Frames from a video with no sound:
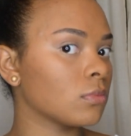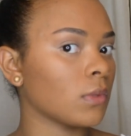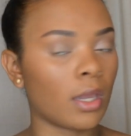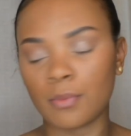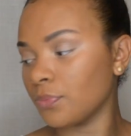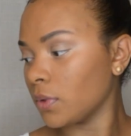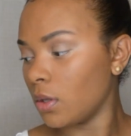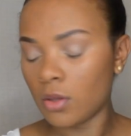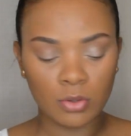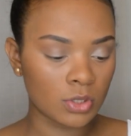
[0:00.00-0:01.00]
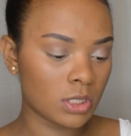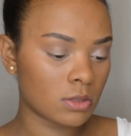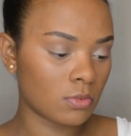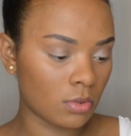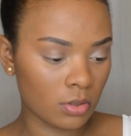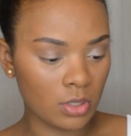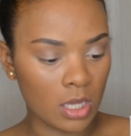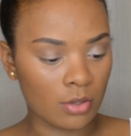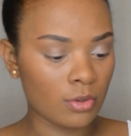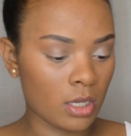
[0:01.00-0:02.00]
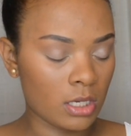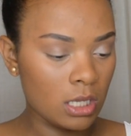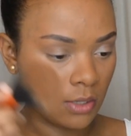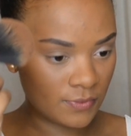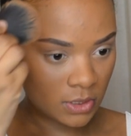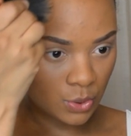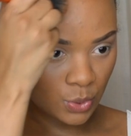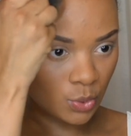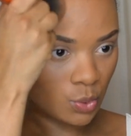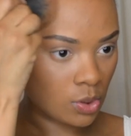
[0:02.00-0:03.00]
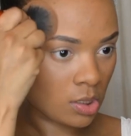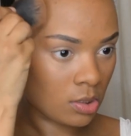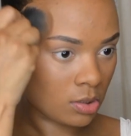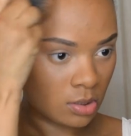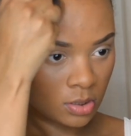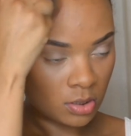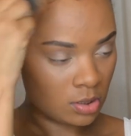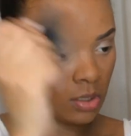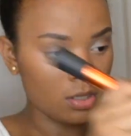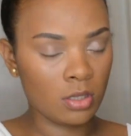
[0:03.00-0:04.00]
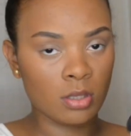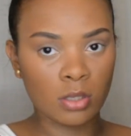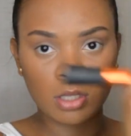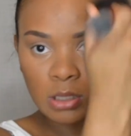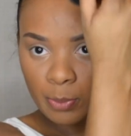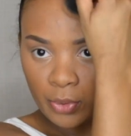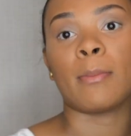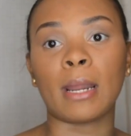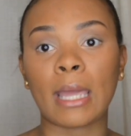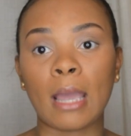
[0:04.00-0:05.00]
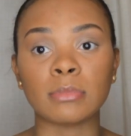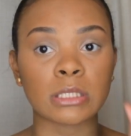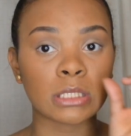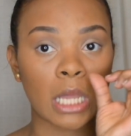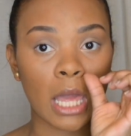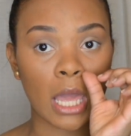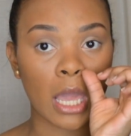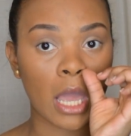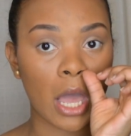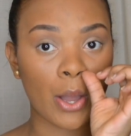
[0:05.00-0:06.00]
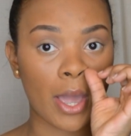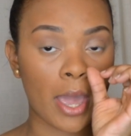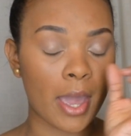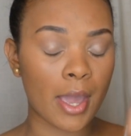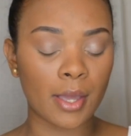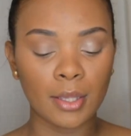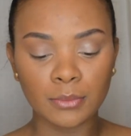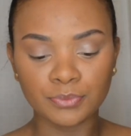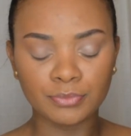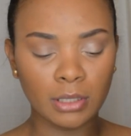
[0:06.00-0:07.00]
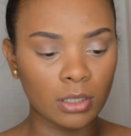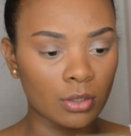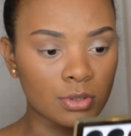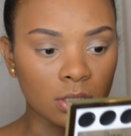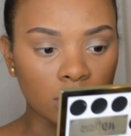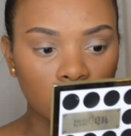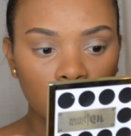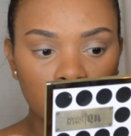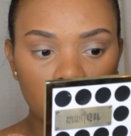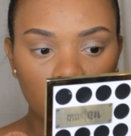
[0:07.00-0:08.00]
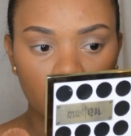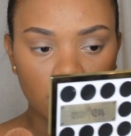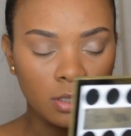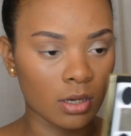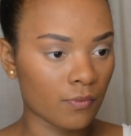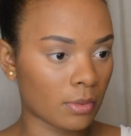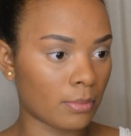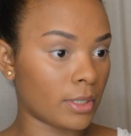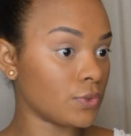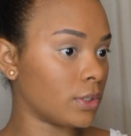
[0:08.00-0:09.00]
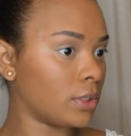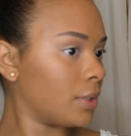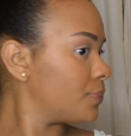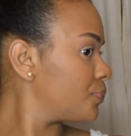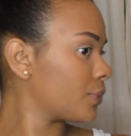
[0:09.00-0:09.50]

Okay. Just, you know, enough to get the point that I came to slide, okay? My nose itch. I think it's like a piece of hair from the brush right there.